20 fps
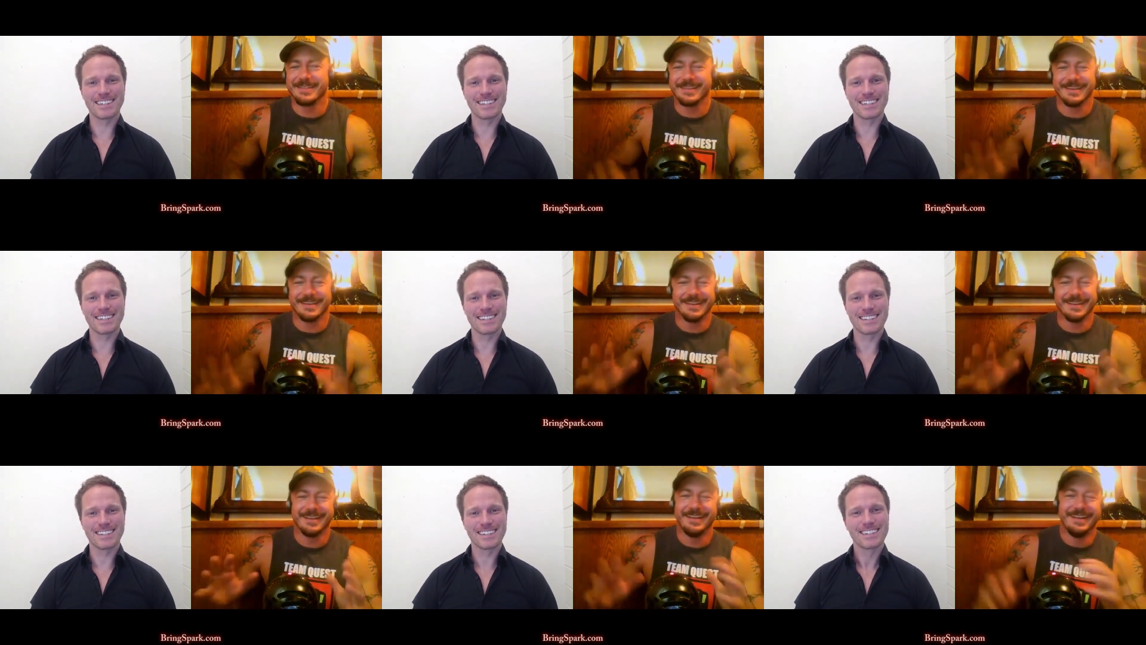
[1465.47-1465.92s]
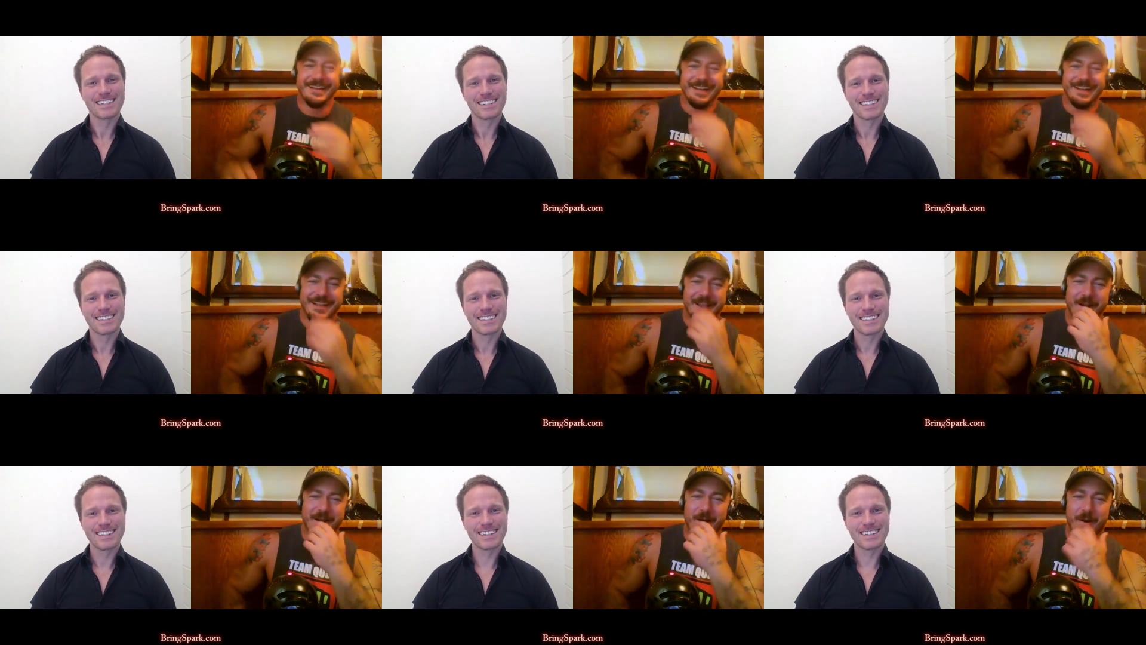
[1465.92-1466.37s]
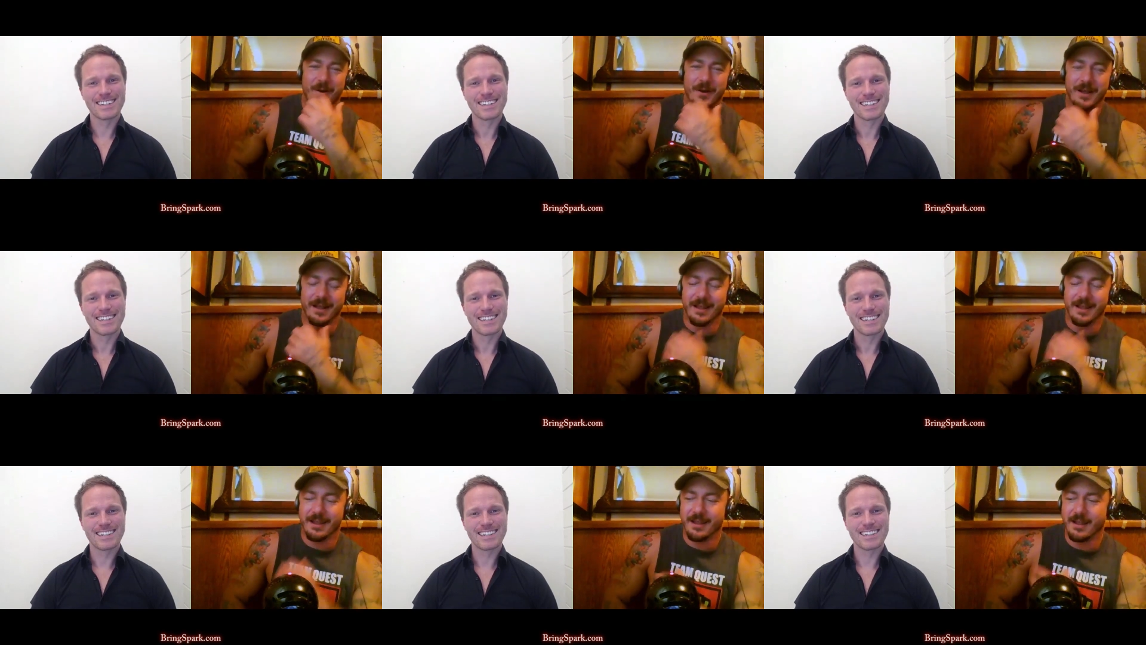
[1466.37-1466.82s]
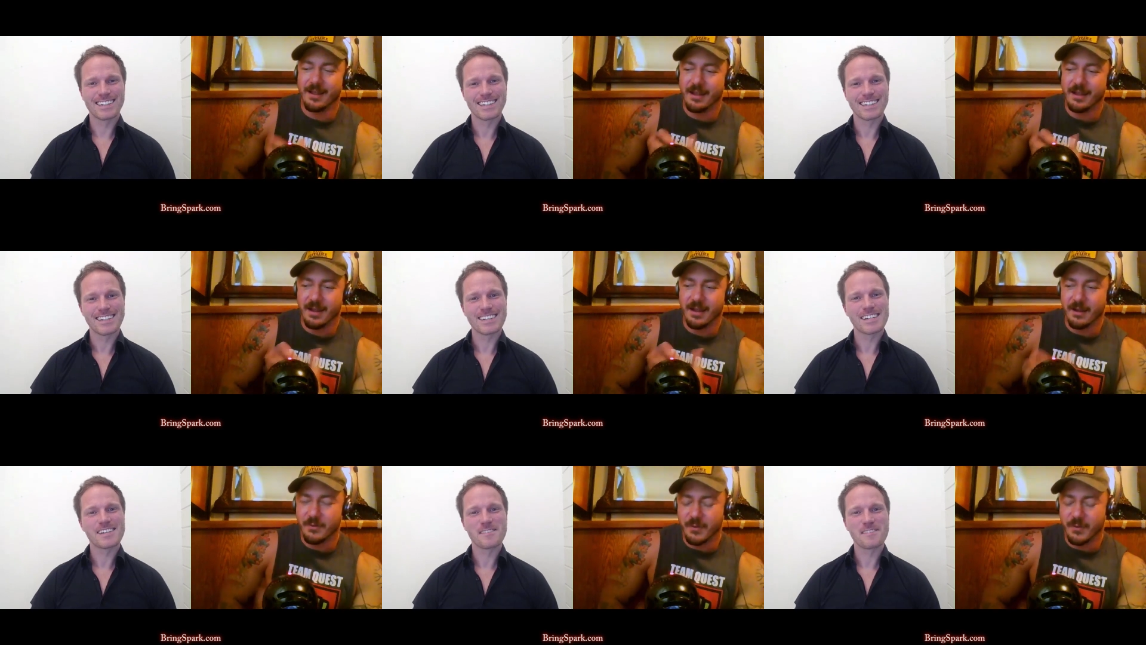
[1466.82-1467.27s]
Speaker 1: but uh, you know, I,
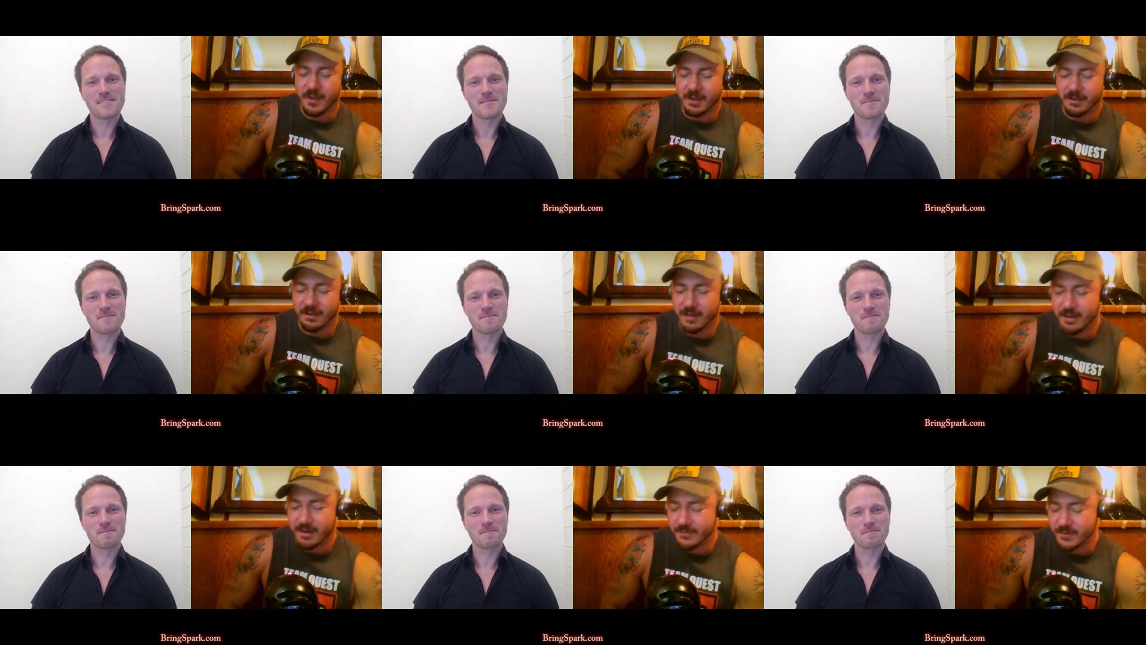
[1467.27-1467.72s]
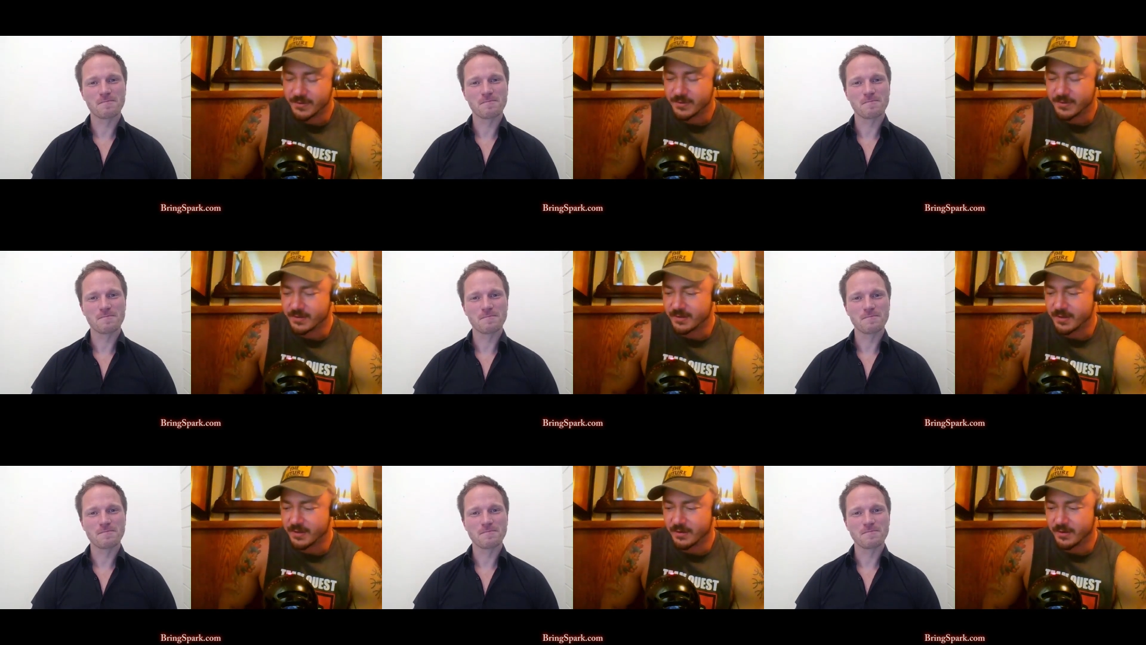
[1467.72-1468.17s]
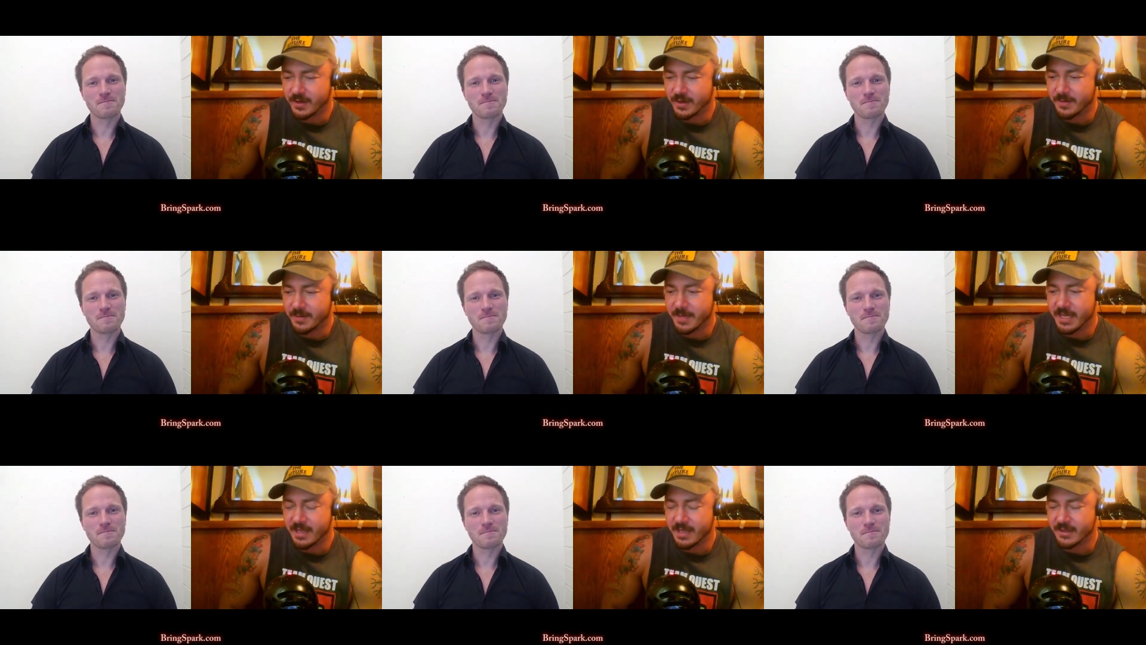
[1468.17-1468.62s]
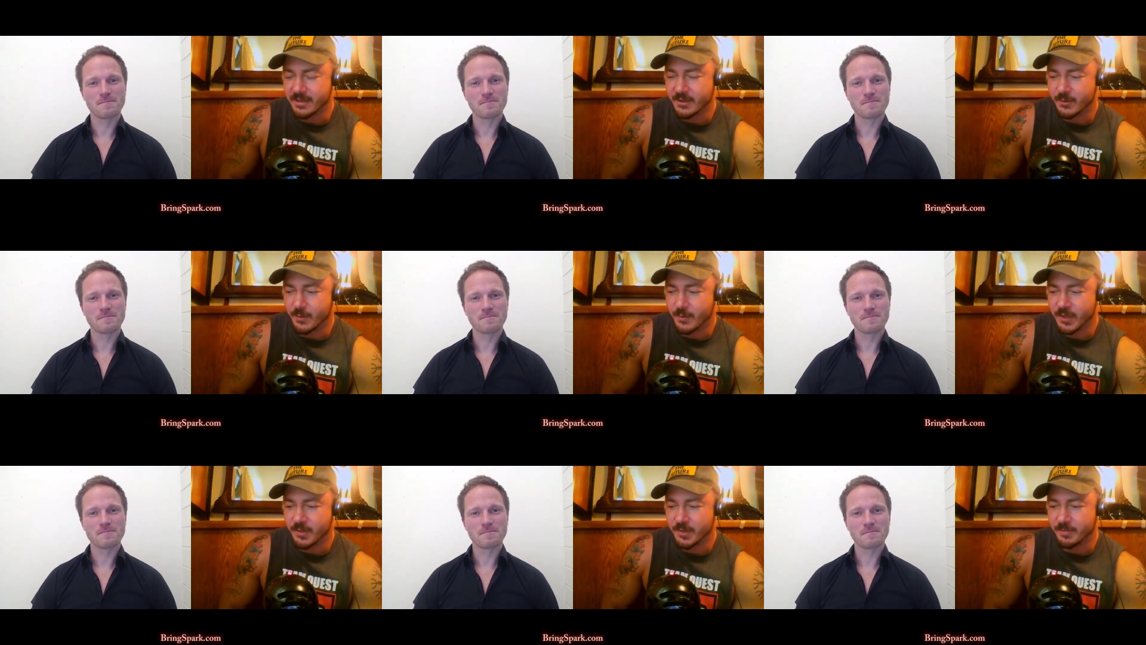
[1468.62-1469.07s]
I don't think a lot of us, you know, are going to be in that
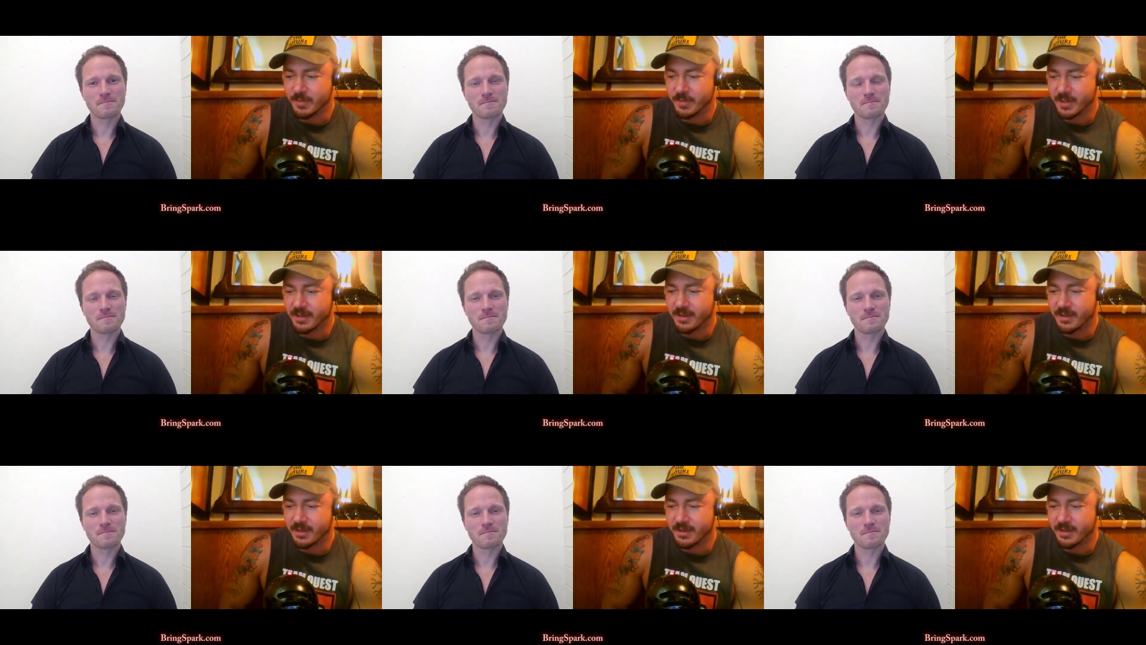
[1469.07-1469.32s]
situation.